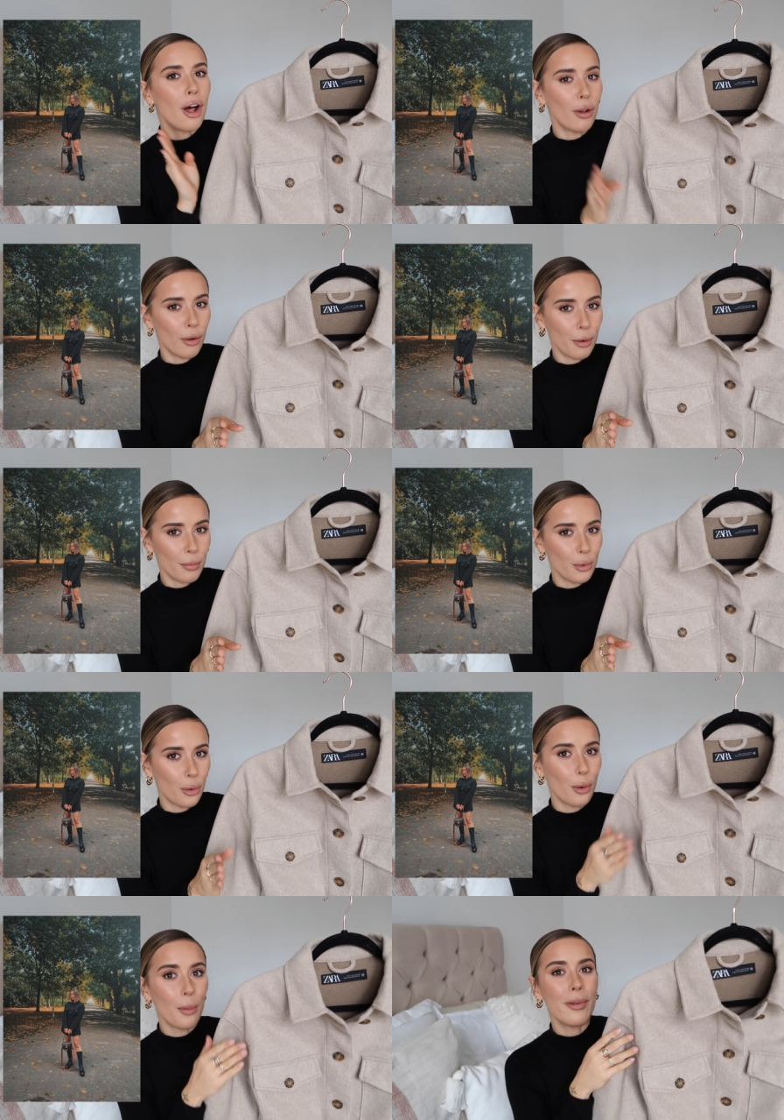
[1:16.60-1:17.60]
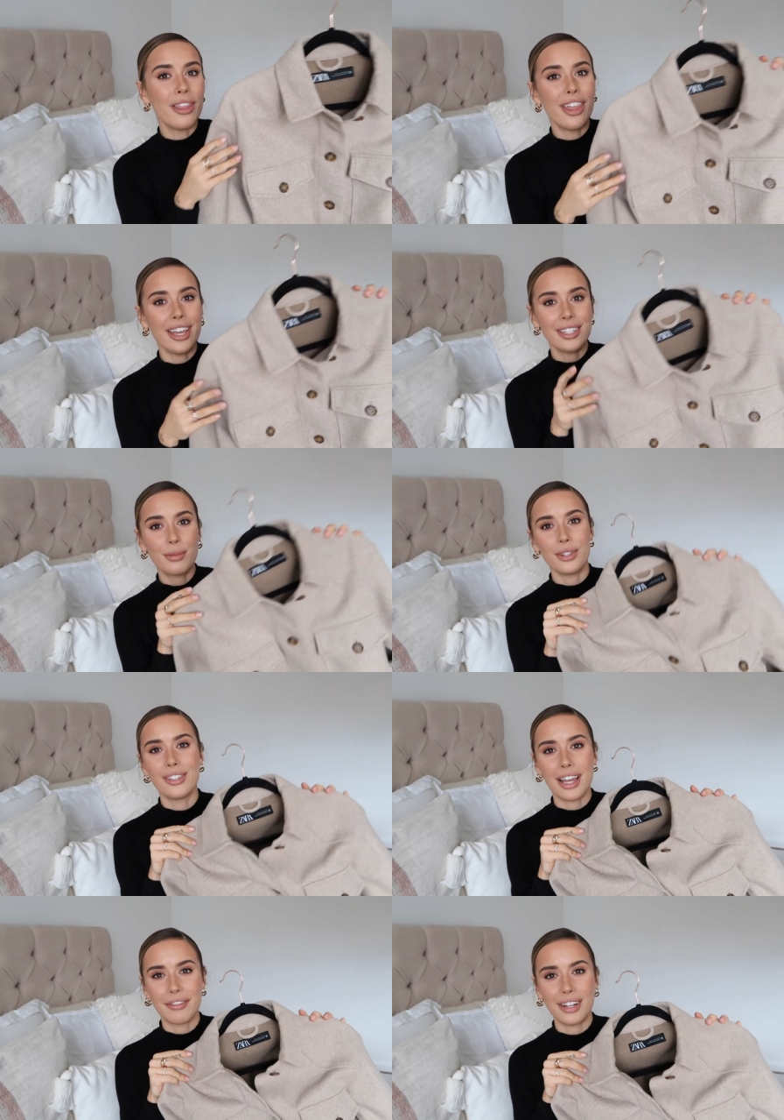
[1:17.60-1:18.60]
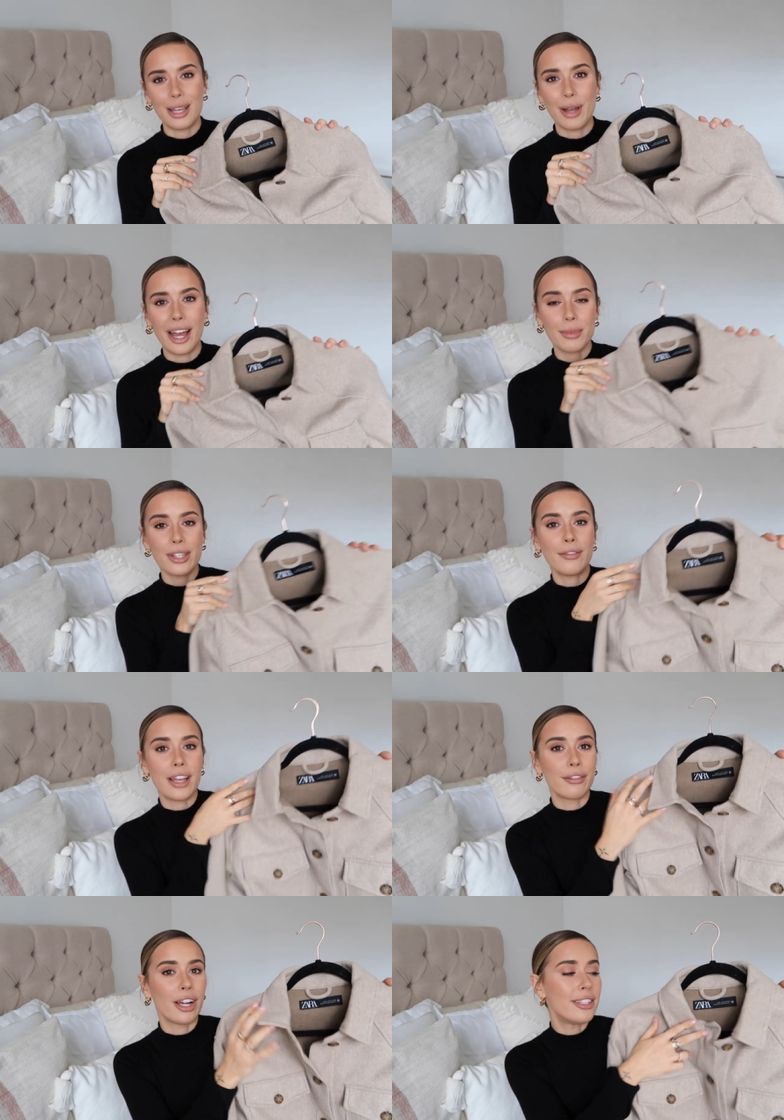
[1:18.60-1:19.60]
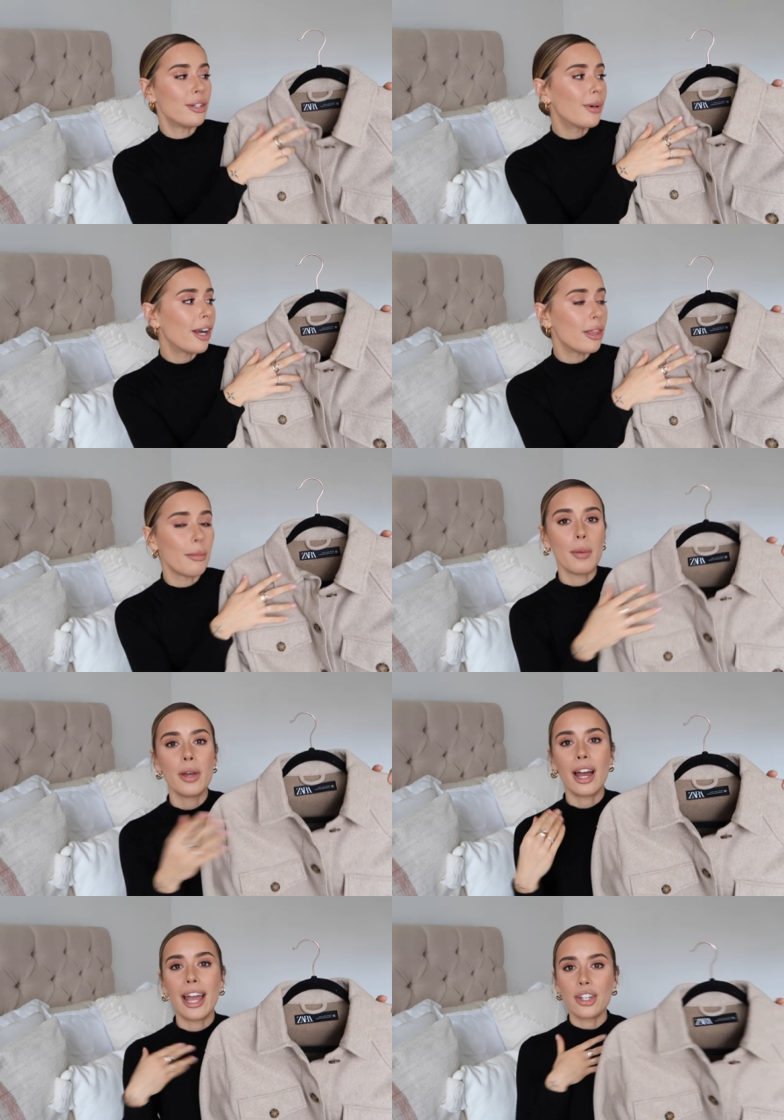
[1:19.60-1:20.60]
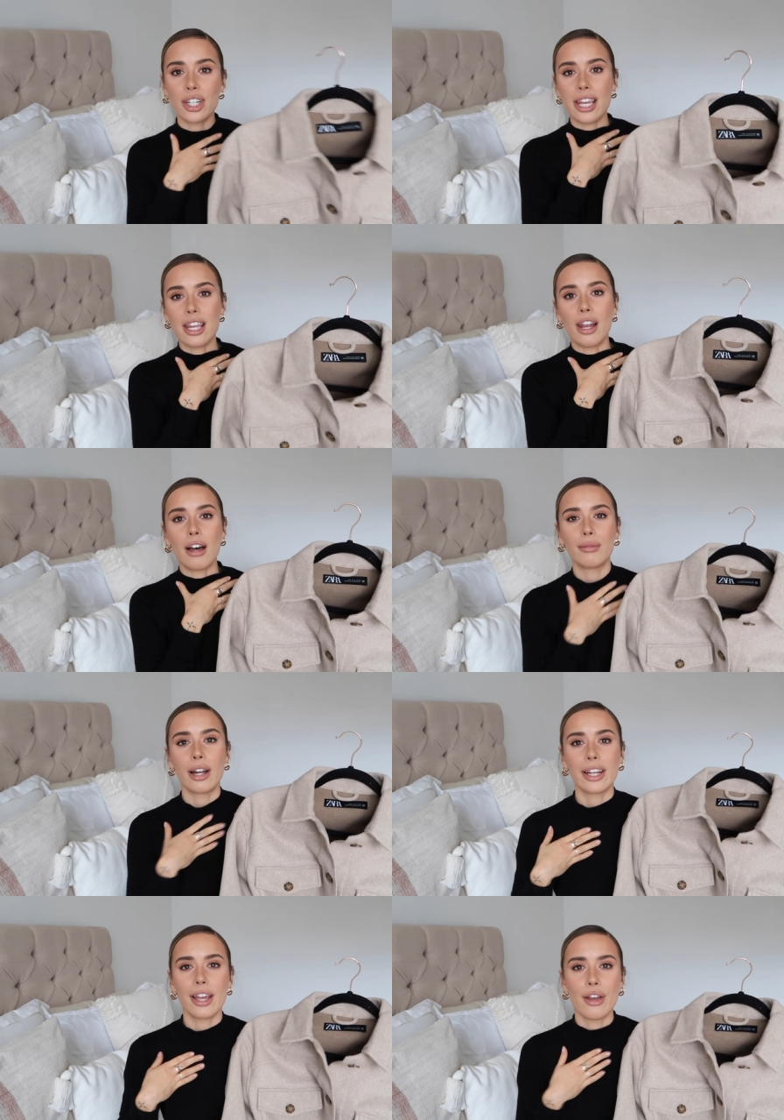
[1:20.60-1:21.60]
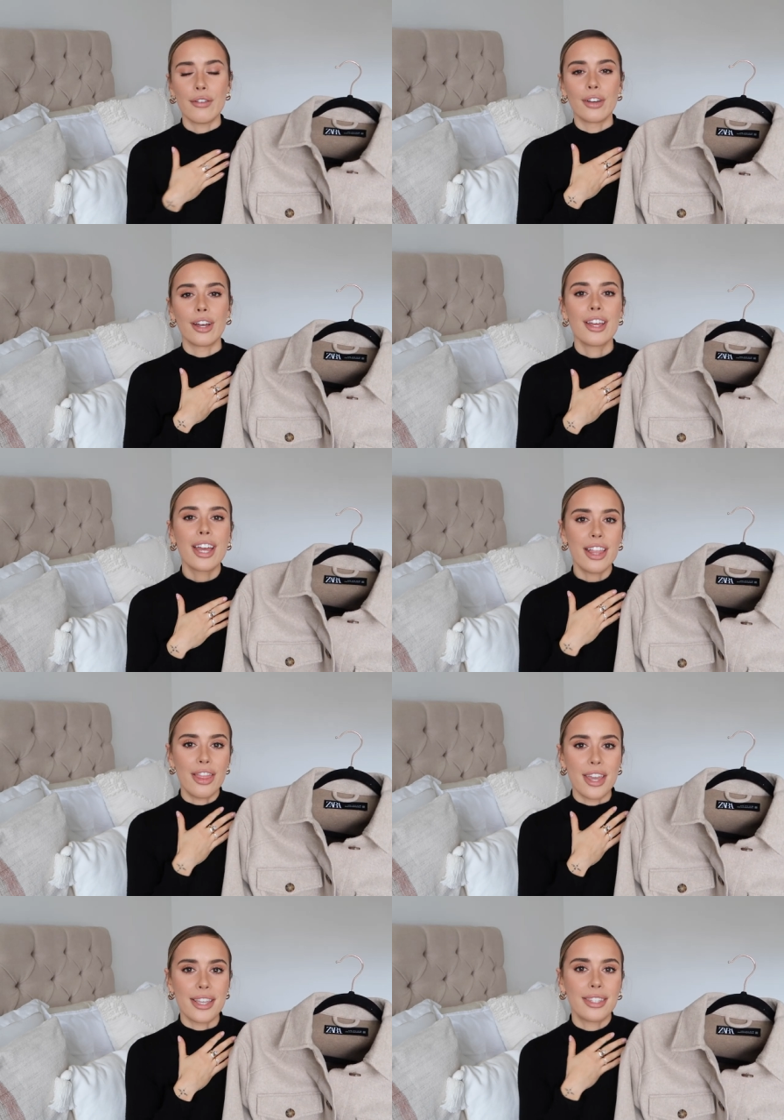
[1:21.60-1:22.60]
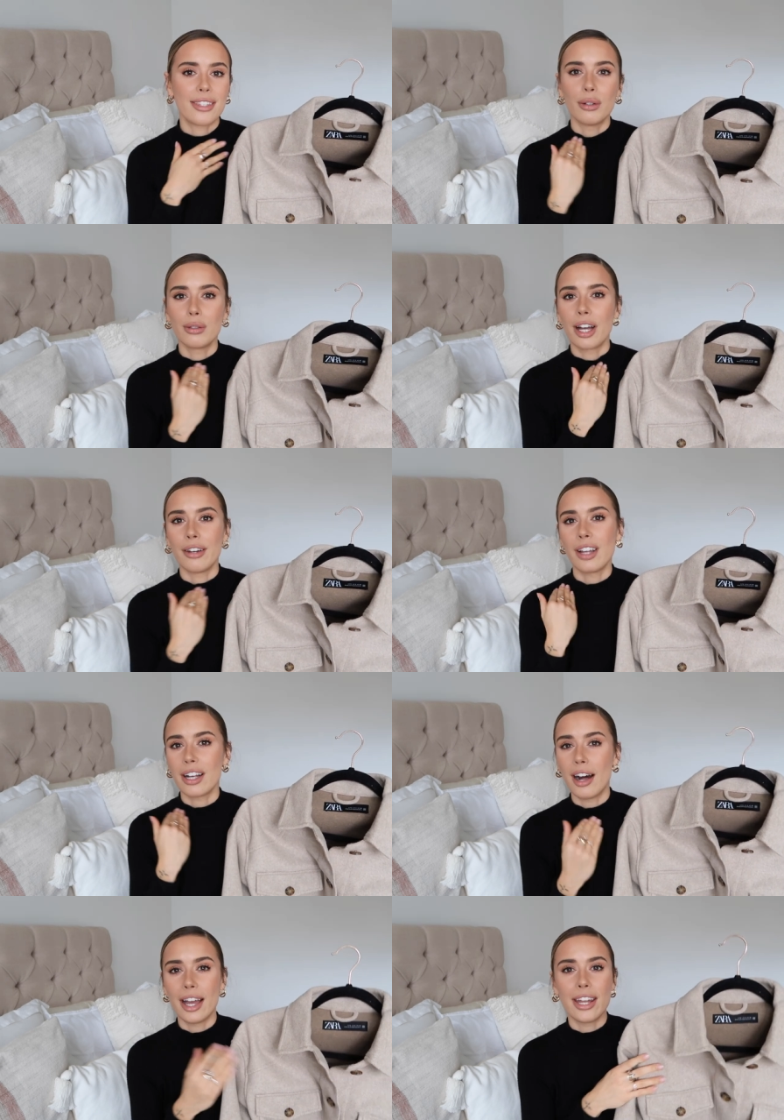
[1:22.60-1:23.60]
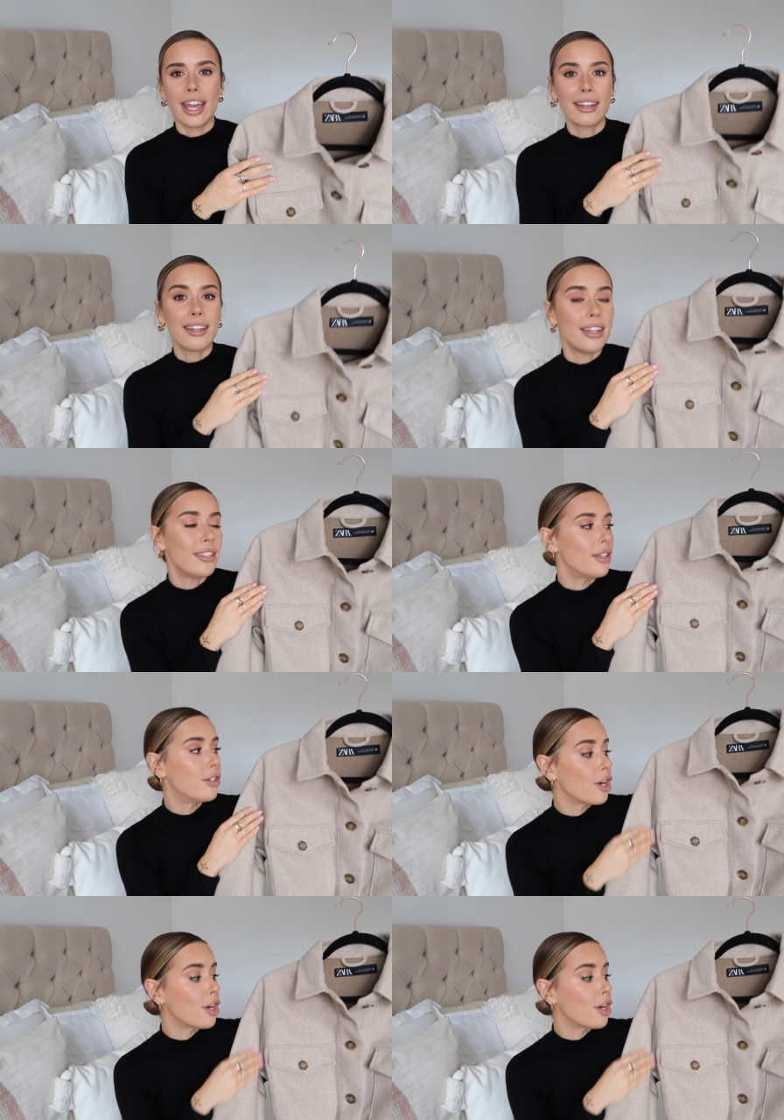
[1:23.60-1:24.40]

a lot more but this was definitely my absolute favorite i still wear it at the moment i actually love wearing it over this little kind of like high neck knitted